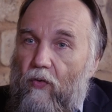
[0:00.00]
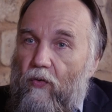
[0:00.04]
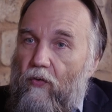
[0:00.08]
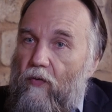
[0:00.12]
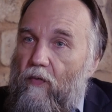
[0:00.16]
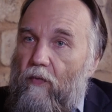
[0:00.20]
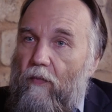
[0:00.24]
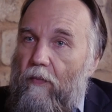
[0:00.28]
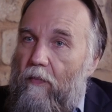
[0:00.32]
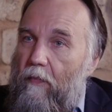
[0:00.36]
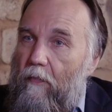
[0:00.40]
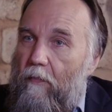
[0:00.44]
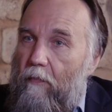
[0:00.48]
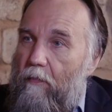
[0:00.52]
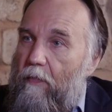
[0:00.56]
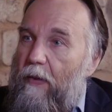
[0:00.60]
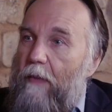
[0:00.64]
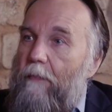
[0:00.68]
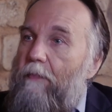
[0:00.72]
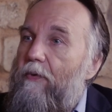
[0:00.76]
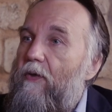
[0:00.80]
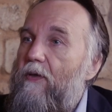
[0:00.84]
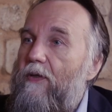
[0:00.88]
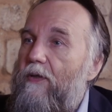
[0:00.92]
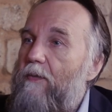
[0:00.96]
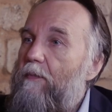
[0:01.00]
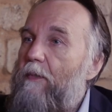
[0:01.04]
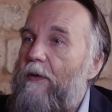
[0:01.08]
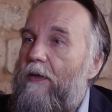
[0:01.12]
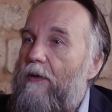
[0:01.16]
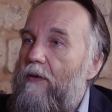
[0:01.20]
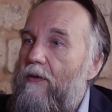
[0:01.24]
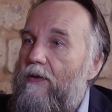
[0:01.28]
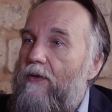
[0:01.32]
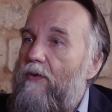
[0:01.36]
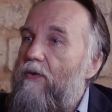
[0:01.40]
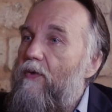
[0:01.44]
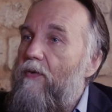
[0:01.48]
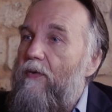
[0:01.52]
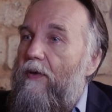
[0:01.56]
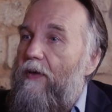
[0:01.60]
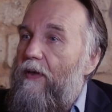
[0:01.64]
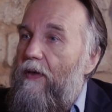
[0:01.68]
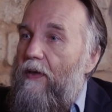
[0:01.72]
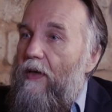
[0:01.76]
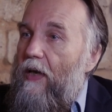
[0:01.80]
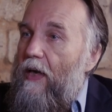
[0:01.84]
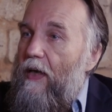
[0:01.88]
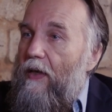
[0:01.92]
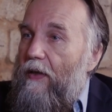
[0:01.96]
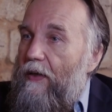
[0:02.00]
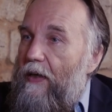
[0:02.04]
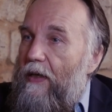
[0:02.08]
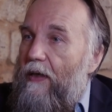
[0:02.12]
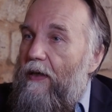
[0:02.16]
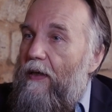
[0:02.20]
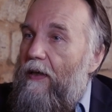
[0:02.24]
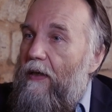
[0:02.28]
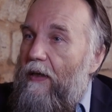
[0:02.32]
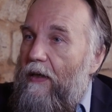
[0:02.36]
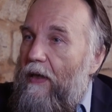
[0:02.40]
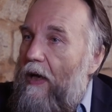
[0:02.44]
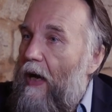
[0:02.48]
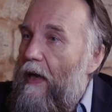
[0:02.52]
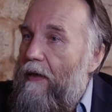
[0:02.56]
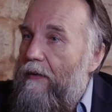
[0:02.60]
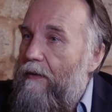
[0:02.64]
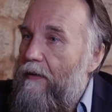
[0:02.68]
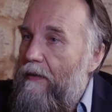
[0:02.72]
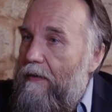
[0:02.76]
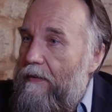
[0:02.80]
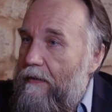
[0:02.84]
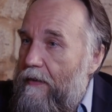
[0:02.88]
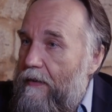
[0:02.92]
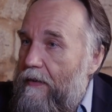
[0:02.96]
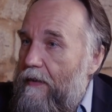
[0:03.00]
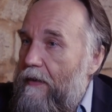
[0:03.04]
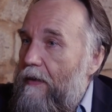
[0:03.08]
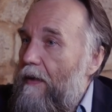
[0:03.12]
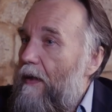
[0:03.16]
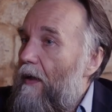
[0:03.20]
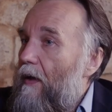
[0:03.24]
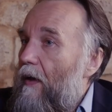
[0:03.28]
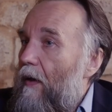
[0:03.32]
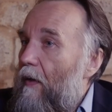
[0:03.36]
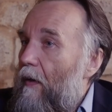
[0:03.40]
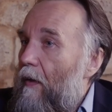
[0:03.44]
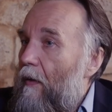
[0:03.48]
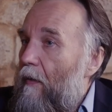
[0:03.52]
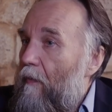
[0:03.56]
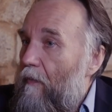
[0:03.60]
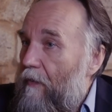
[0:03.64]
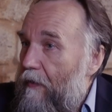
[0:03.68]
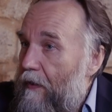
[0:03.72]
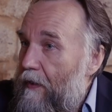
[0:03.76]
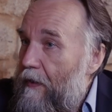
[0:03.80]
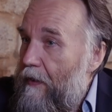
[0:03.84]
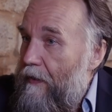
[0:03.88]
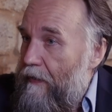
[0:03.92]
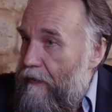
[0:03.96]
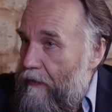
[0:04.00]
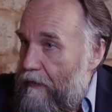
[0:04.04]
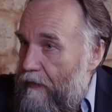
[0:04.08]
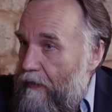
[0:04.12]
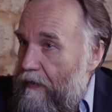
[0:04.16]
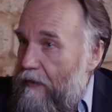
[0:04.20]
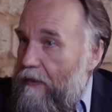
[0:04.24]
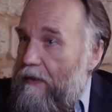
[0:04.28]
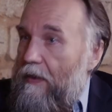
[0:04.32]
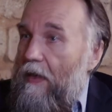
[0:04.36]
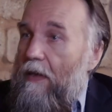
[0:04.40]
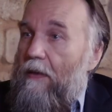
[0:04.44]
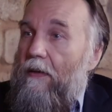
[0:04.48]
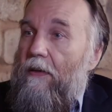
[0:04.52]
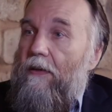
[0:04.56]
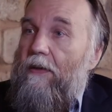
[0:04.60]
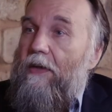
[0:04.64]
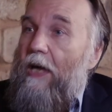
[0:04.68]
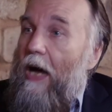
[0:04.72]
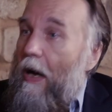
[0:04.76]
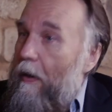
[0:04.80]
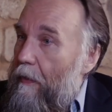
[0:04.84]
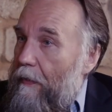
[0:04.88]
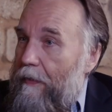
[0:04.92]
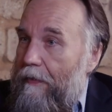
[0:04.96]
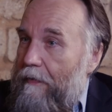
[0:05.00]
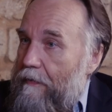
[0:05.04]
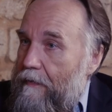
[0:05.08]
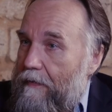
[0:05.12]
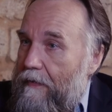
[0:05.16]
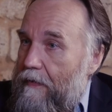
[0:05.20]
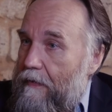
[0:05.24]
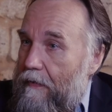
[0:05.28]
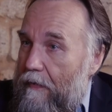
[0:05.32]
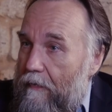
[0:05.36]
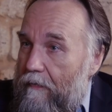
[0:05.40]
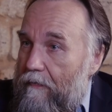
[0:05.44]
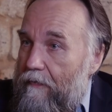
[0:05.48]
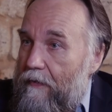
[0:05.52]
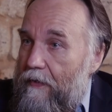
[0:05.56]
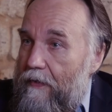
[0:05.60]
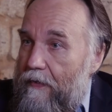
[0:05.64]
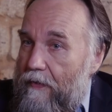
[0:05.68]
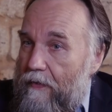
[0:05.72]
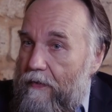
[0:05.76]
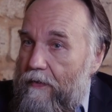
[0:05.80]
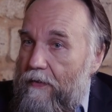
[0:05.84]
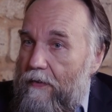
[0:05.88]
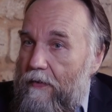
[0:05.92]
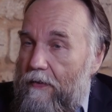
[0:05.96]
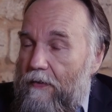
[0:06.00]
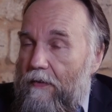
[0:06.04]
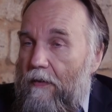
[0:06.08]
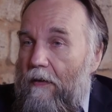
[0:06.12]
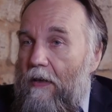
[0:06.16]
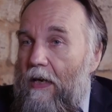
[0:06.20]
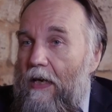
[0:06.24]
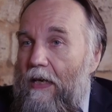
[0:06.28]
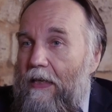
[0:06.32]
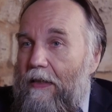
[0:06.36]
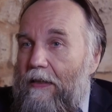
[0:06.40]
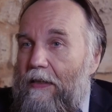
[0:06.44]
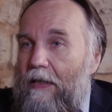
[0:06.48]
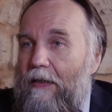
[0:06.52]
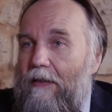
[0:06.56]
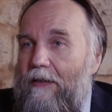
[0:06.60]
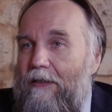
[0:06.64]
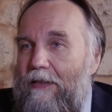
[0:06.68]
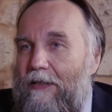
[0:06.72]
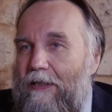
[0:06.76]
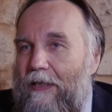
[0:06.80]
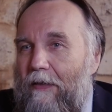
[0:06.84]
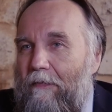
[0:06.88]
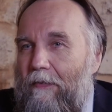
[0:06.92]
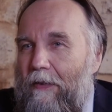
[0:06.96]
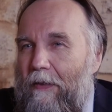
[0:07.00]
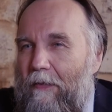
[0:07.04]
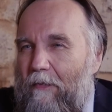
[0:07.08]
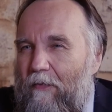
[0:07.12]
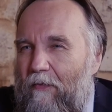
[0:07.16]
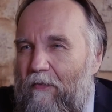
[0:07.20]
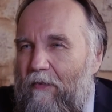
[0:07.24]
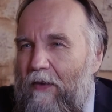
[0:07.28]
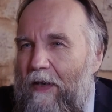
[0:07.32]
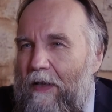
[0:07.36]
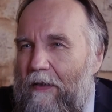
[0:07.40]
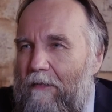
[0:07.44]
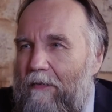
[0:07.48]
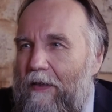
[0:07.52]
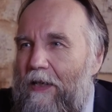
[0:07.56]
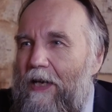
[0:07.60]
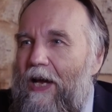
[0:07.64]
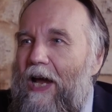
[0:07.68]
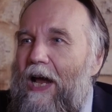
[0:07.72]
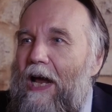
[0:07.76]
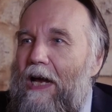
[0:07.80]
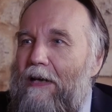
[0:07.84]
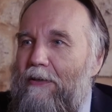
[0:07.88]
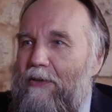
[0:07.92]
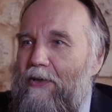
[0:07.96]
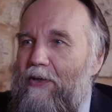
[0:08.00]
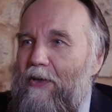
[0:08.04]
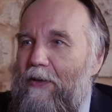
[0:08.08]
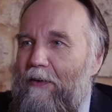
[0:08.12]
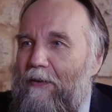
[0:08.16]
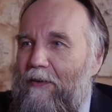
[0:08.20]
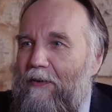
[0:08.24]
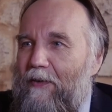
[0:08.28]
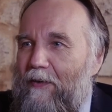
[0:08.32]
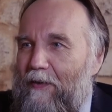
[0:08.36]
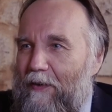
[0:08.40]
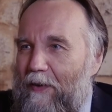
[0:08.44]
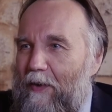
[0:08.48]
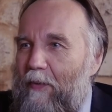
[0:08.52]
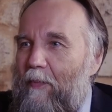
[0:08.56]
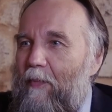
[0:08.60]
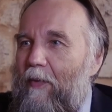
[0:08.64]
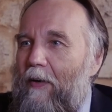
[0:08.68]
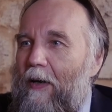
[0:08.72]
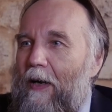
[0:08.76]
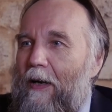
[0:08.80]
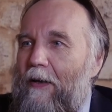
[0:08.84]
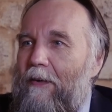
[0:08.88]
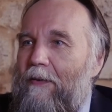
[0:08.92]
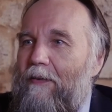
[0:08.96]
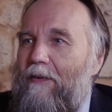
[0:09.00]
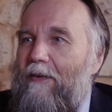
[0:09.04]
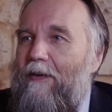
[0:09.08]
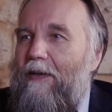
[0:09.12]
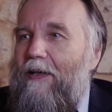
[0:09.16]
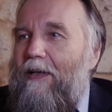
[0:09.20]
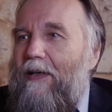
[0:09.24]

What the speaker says: could be prosperous during the hundreds of years and thousands of years. Mm-hmm. So there is something very, very ancient about,